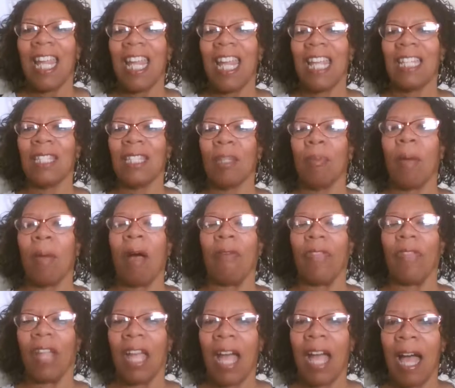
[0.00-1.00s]
It's about
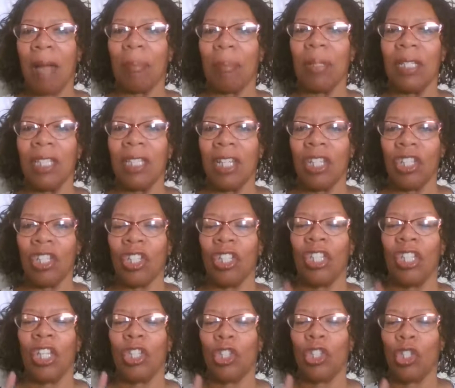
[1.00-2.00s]
the
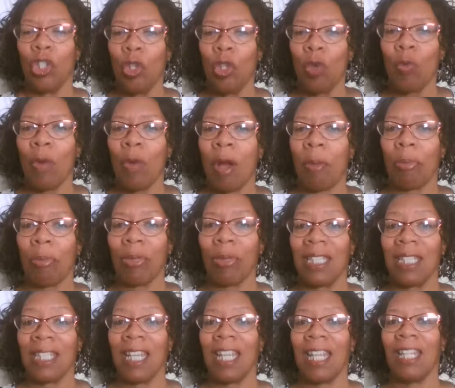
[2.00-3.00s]
competition that you
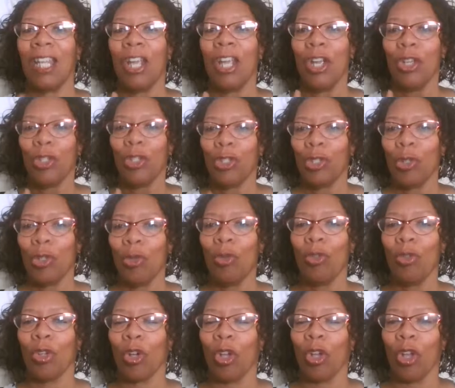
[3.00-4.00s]
represent to
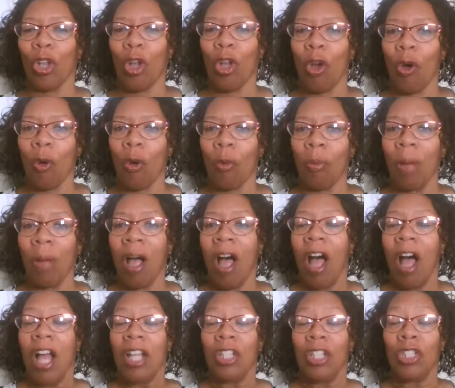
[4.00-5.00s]
the globe,
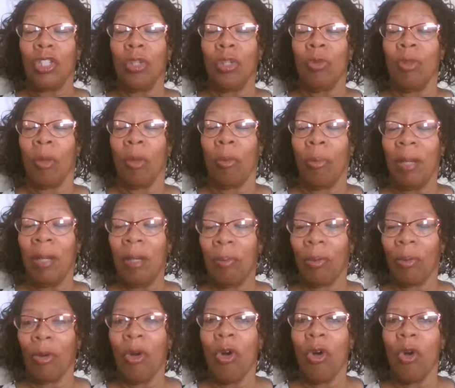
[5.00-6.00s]
to the
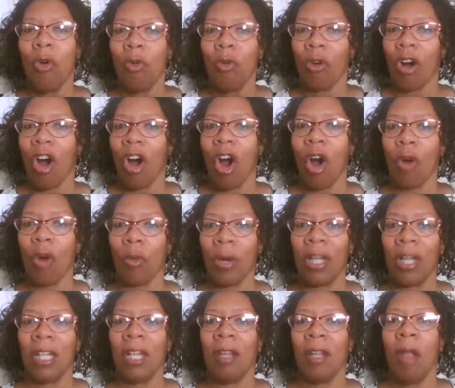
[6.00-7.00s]
people who are
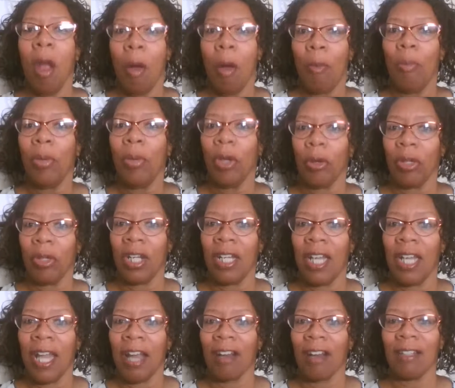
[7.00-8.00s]
already
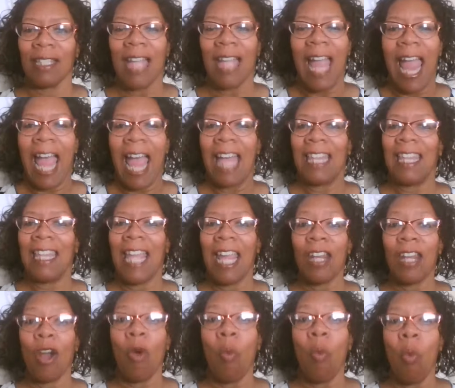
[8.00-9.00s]
billionaires. And they
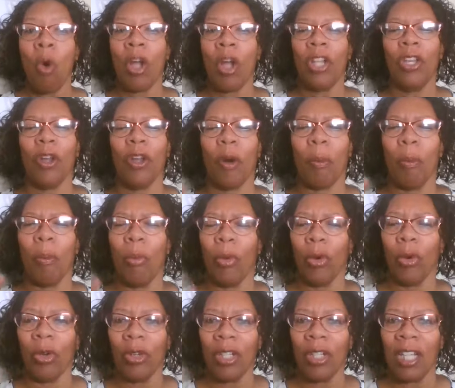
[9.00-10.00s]
don't want your
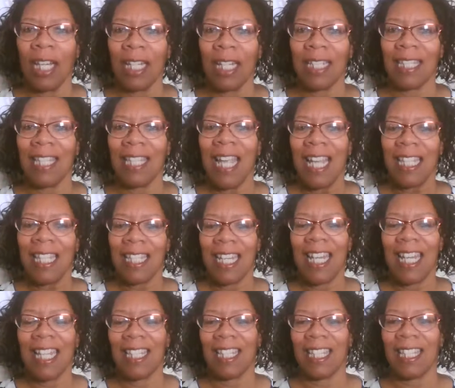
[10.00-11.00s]
brilliance to
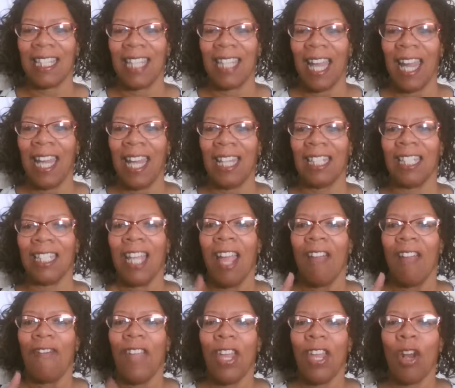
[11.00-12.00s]
hit the stage.
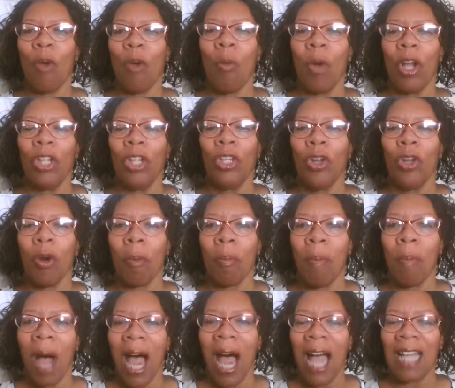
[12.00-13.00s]
They don't want your
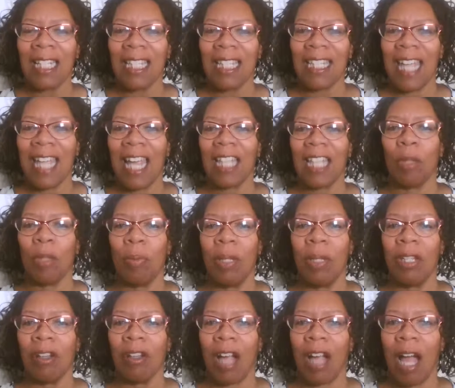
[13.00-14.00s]
mindset to be
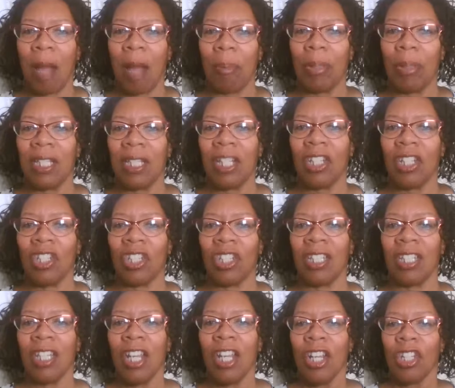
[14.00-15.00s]
their
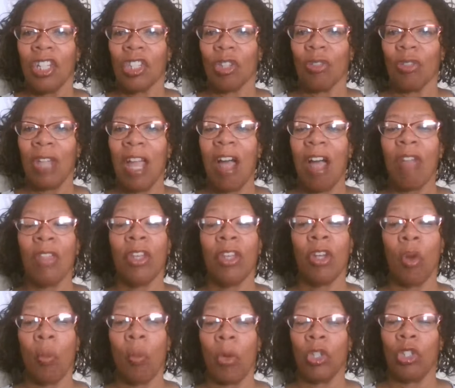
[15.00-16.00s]
competition. So now they
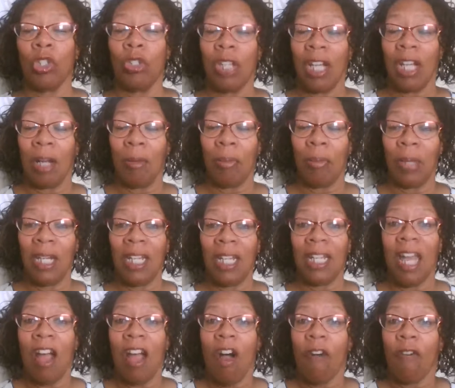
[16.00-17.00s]
don't want you to compete
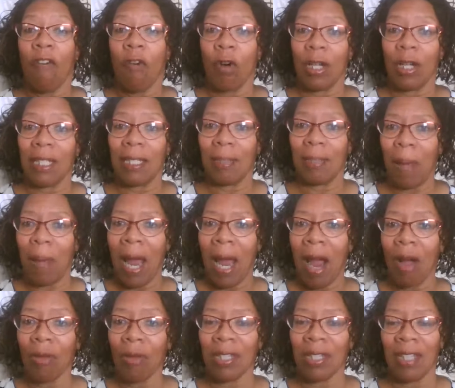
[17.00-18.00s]
for a
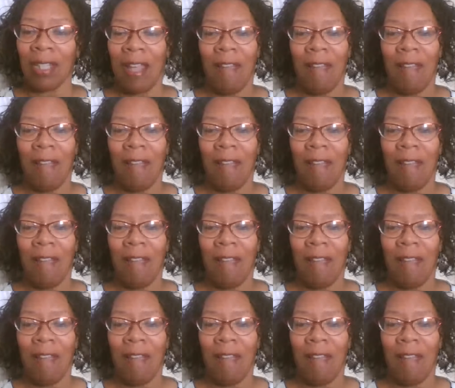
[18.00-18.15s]
spouse.